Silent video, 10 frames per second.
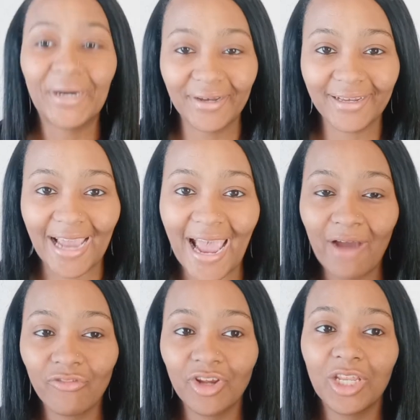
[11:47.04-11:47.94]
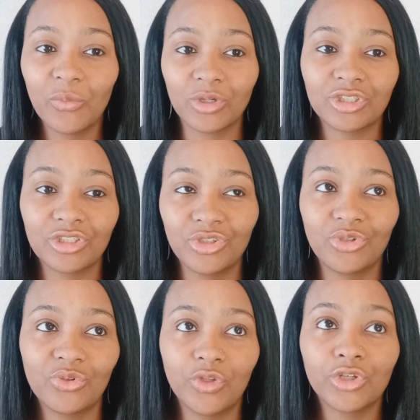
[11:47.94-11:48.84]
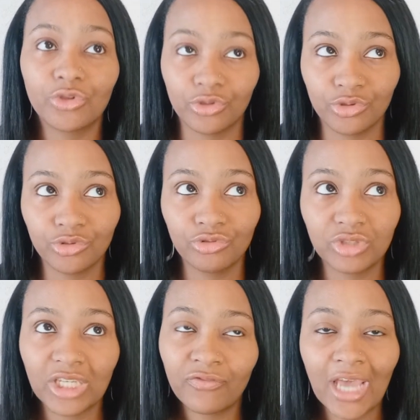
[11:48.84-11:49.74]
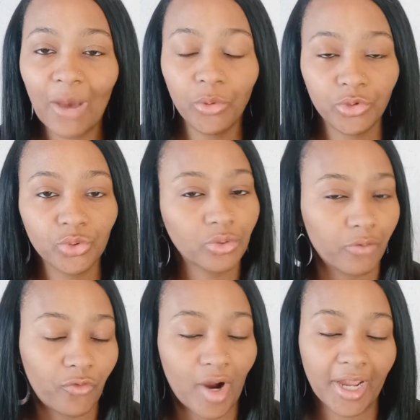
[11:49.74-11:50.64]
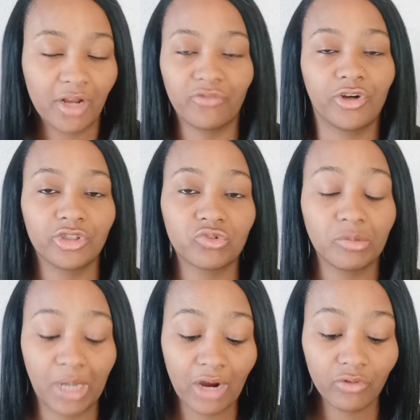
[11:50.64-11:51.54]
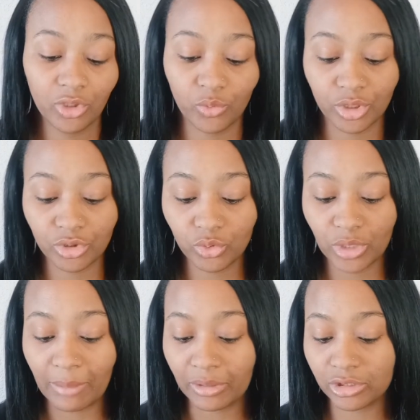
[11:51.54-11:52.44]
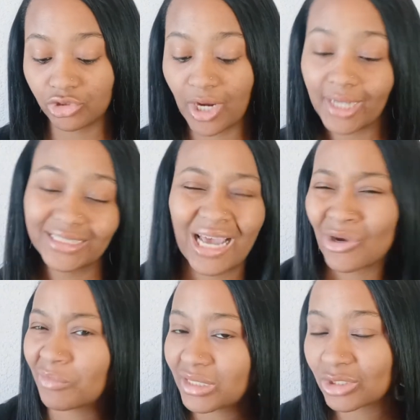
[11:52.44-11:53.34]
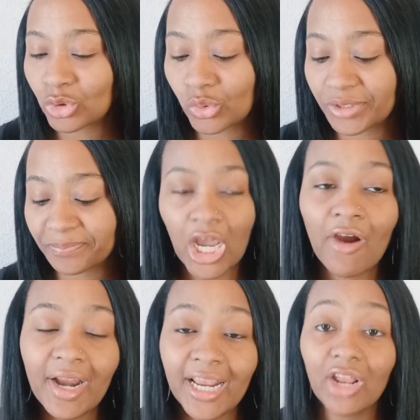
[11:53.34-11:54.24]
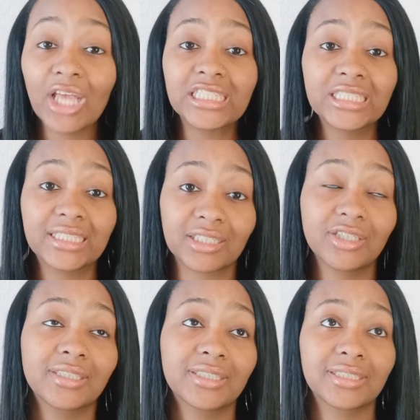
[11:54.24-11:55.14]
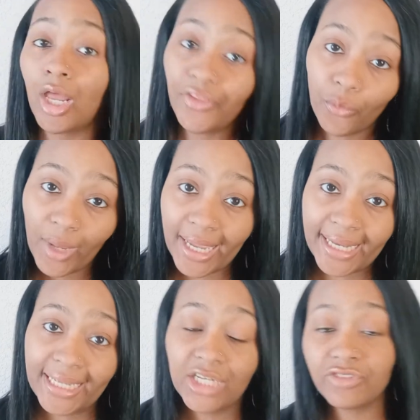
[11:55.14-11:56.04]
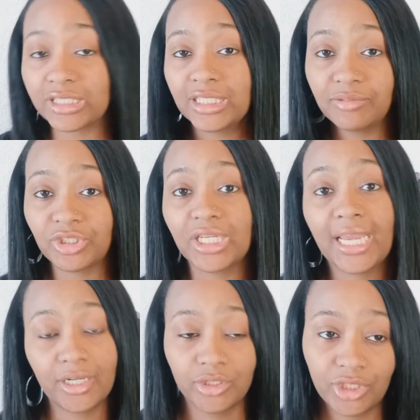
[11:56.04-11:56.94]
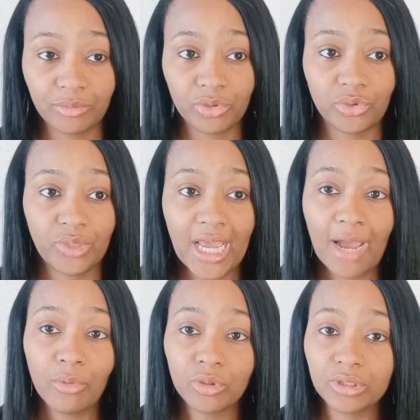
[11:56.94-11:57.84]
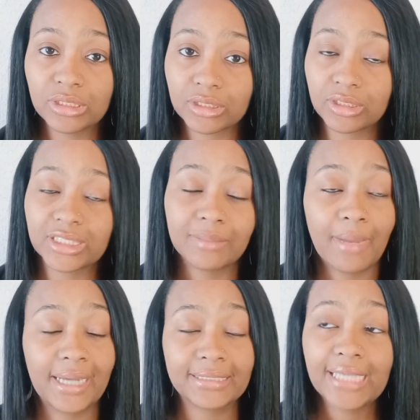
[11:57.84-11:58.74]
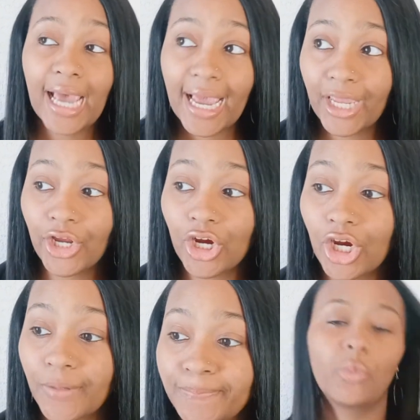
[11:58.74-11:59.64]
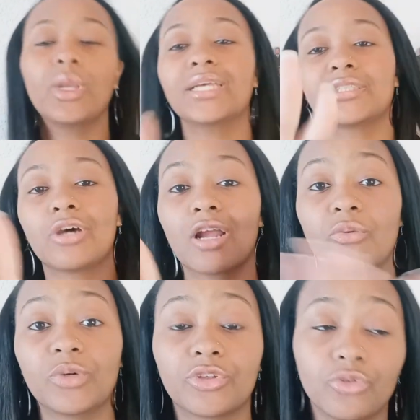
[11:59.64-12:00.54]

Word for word: But I really want to do the cruise. If not, we'll do it for our anniversary, but I really want to do it. I'm going to try and talk them into it. All right, now let's discuss the wedding, the reception, and the honeymoon. Now I'm going to discuss my attire. Well, let's start off with the